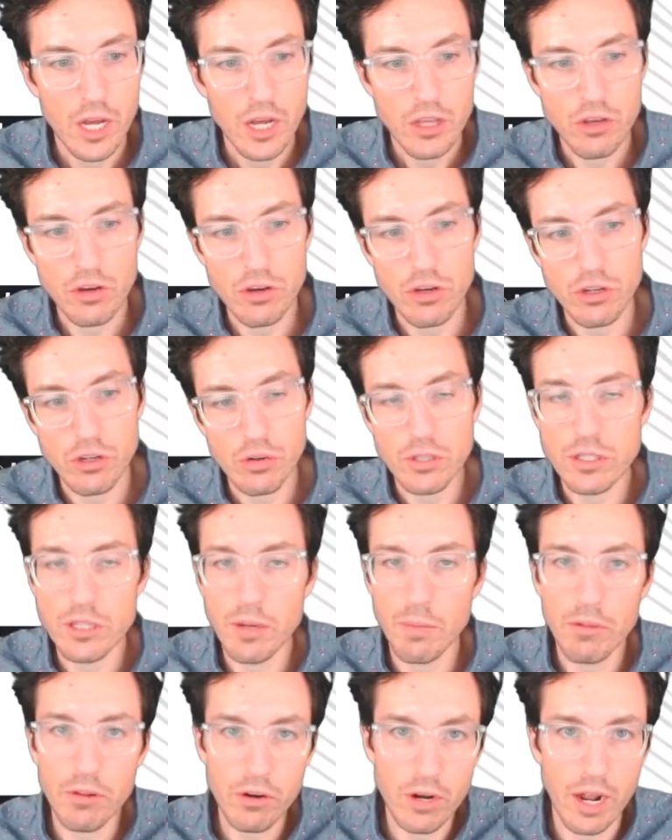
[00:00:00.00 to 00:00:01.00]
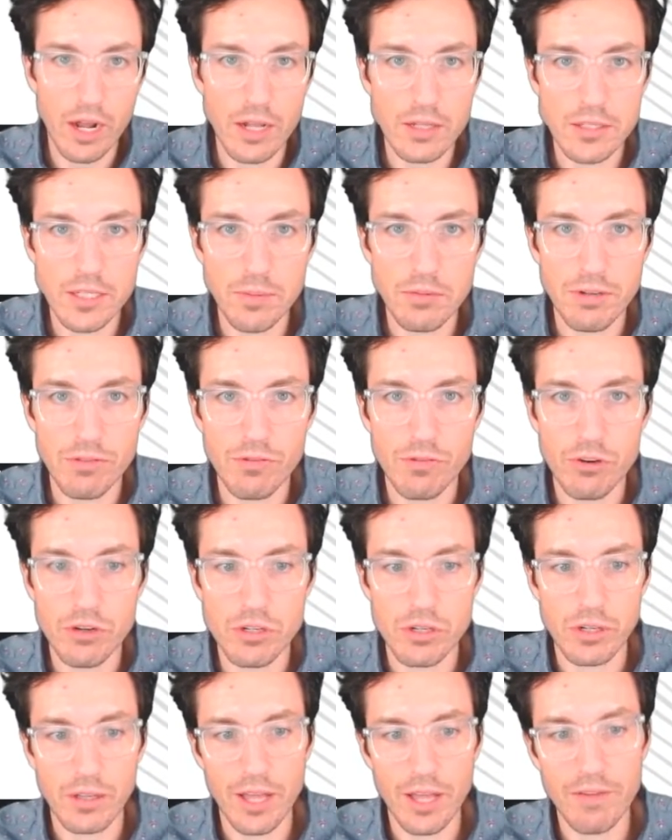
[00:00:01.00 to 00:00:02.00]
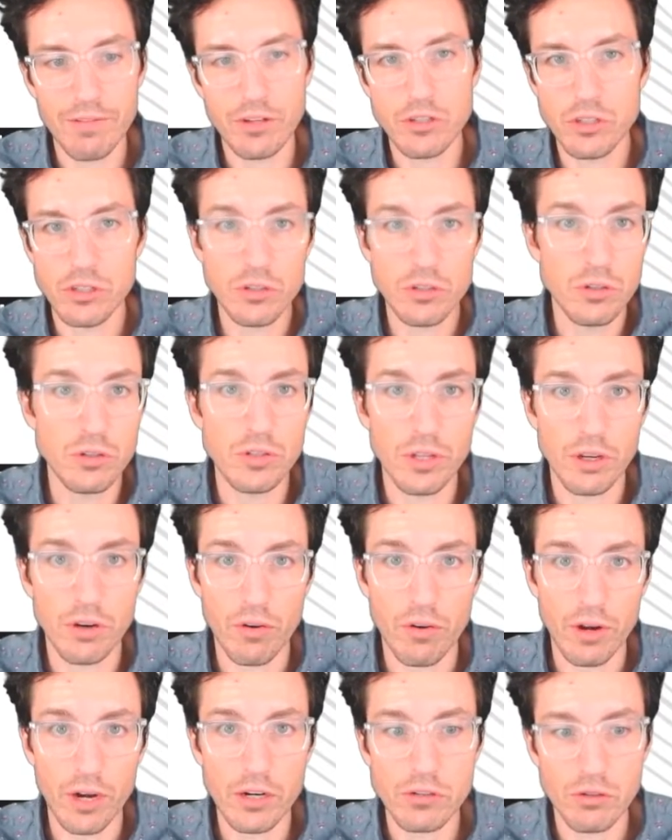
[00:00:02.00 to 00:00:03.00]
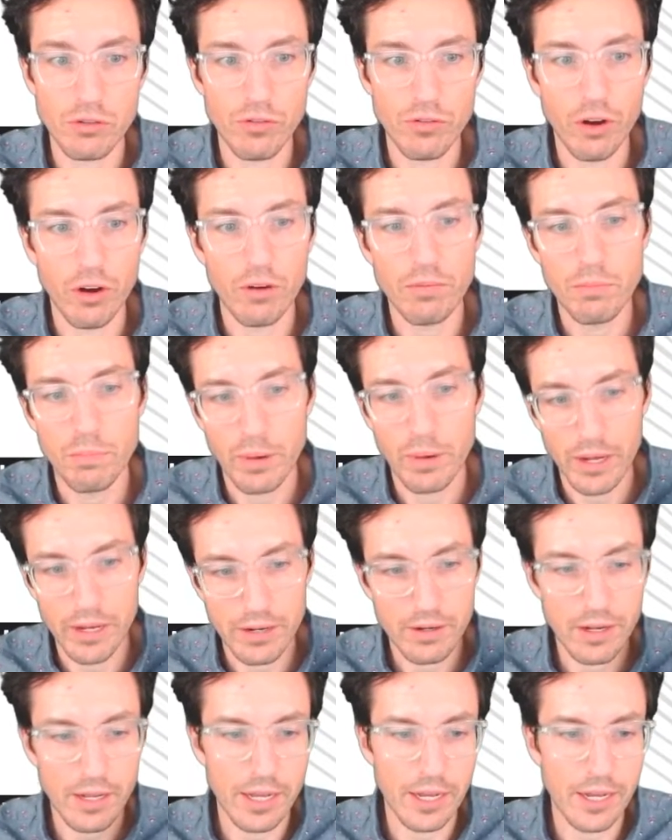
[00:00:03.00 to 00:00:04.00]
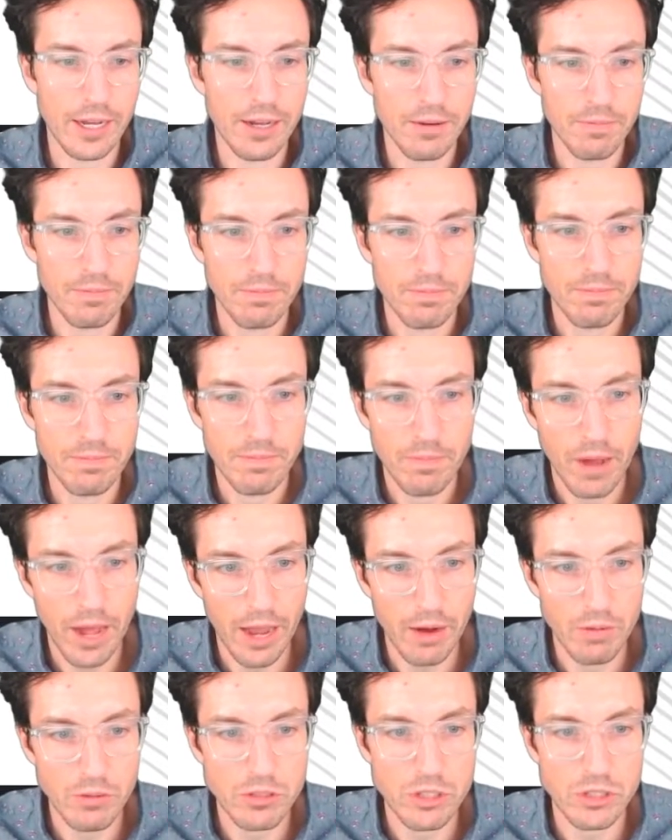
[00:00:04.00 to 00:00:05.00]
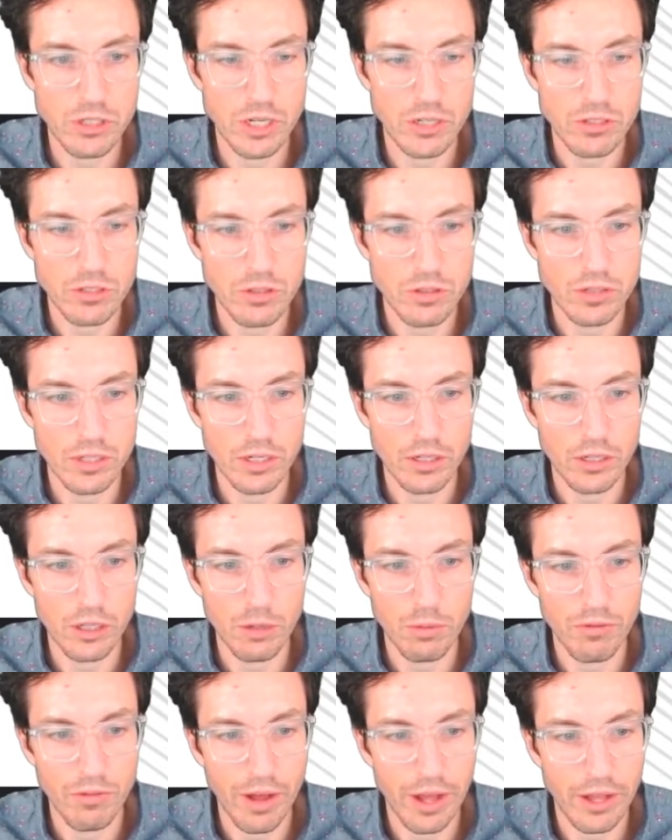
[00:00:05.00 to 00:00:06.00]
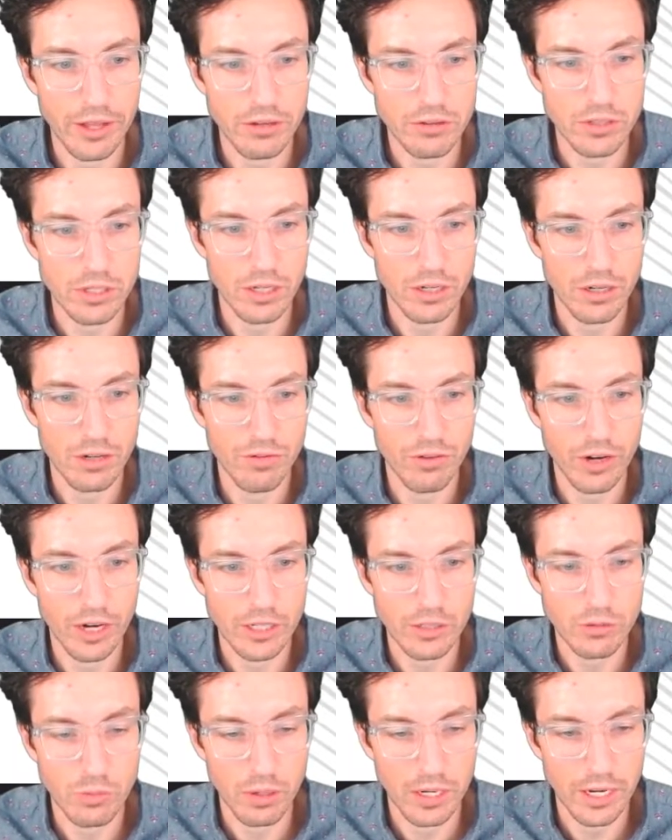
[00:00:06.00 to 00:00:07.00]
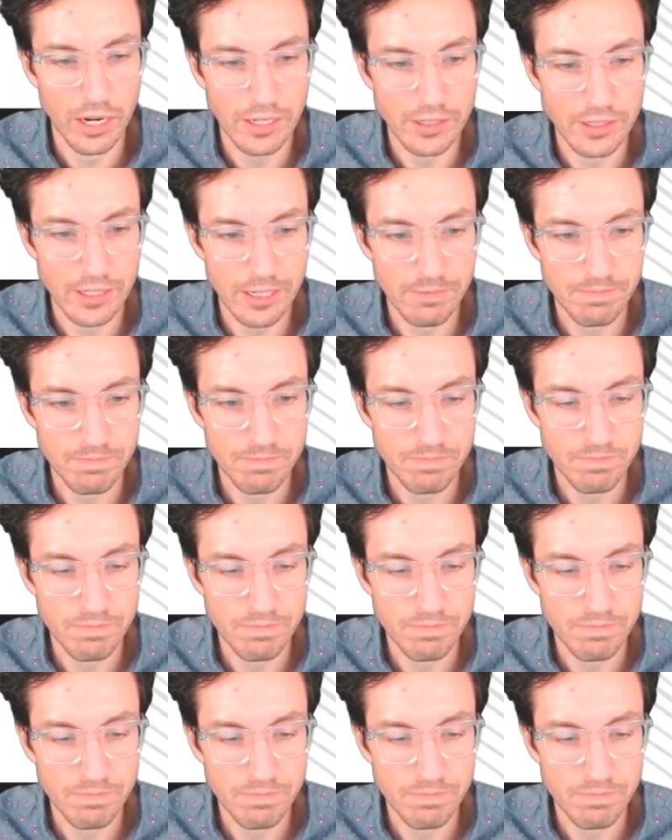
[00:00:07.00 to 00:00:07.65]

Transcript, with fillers: You could do a similar concept in version 11 just using the credential vault, but um, I would suggest using global values here for A2019.